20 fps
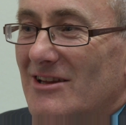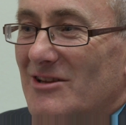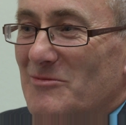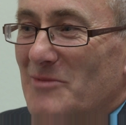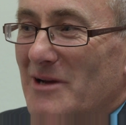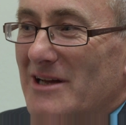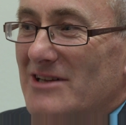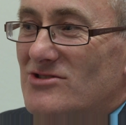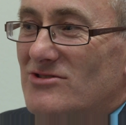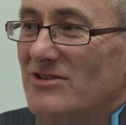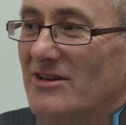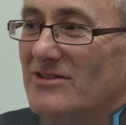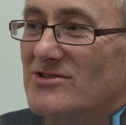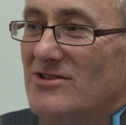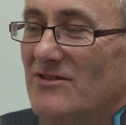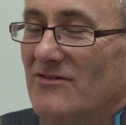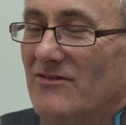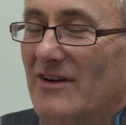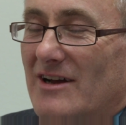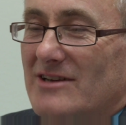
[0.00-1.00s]
The main
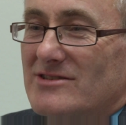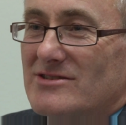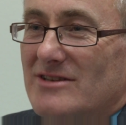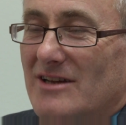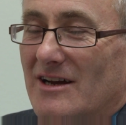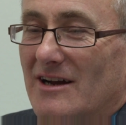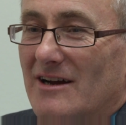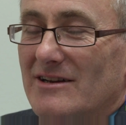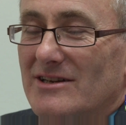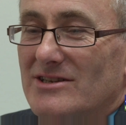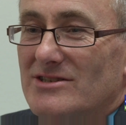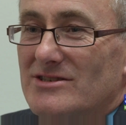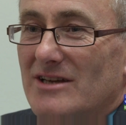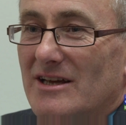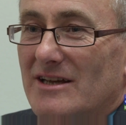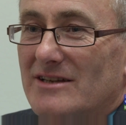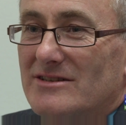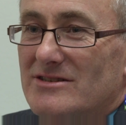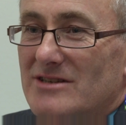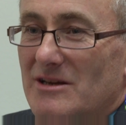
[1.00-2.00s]
strengths of Phast are it's
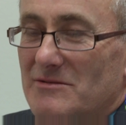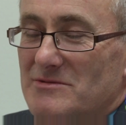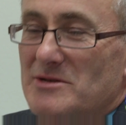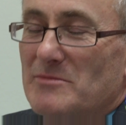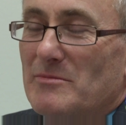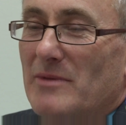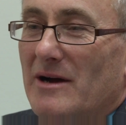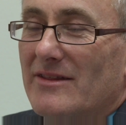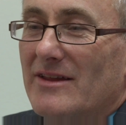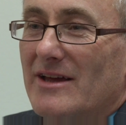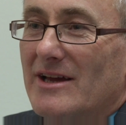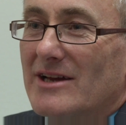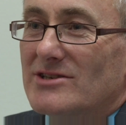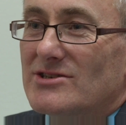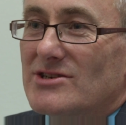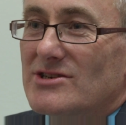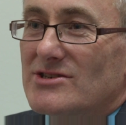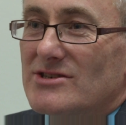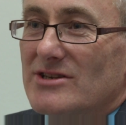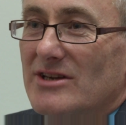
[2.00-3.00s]
accepted by the
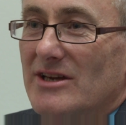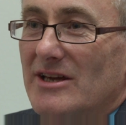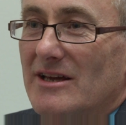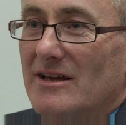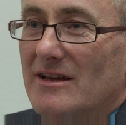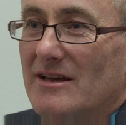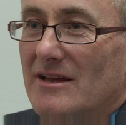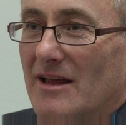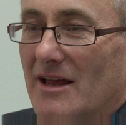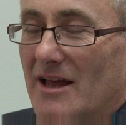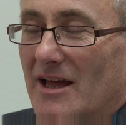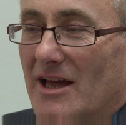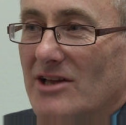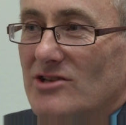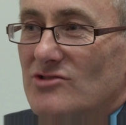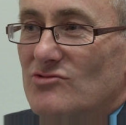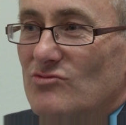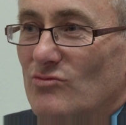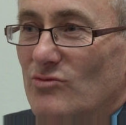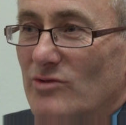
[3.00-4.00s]
HSE,
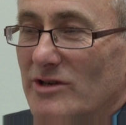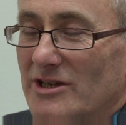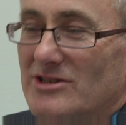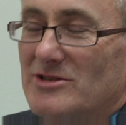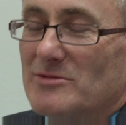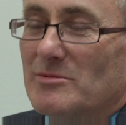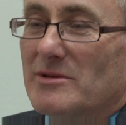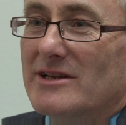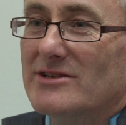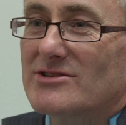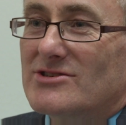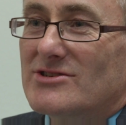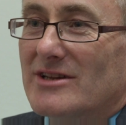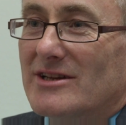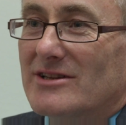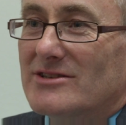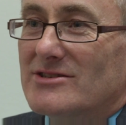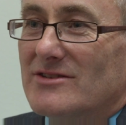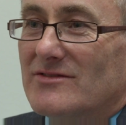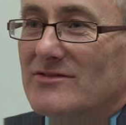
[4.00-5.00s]
it's reasonably
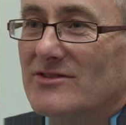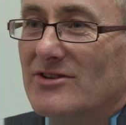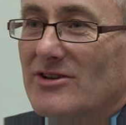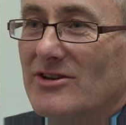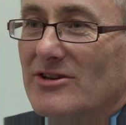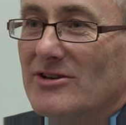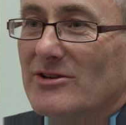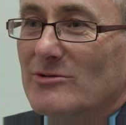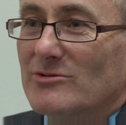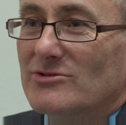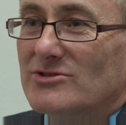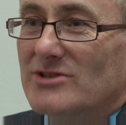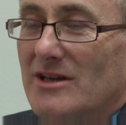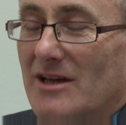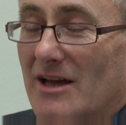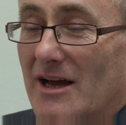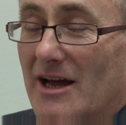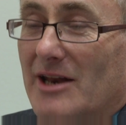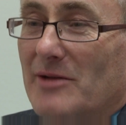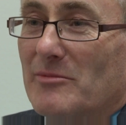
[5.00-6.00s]
instinctive to use,
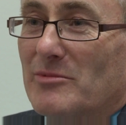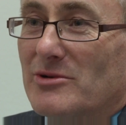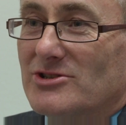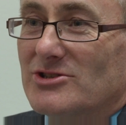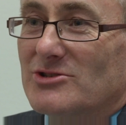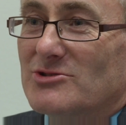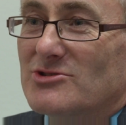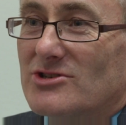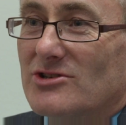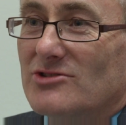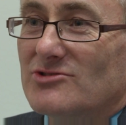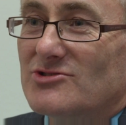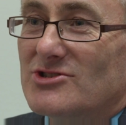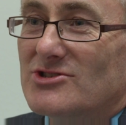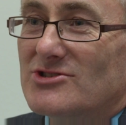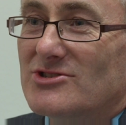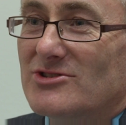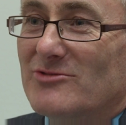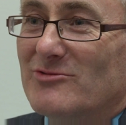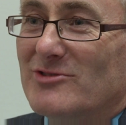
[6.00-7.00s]
and it produces
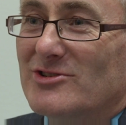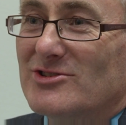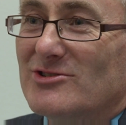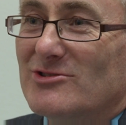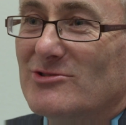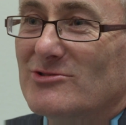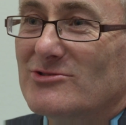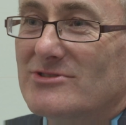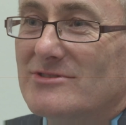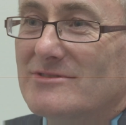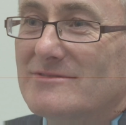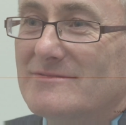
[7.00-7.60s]
consistent results.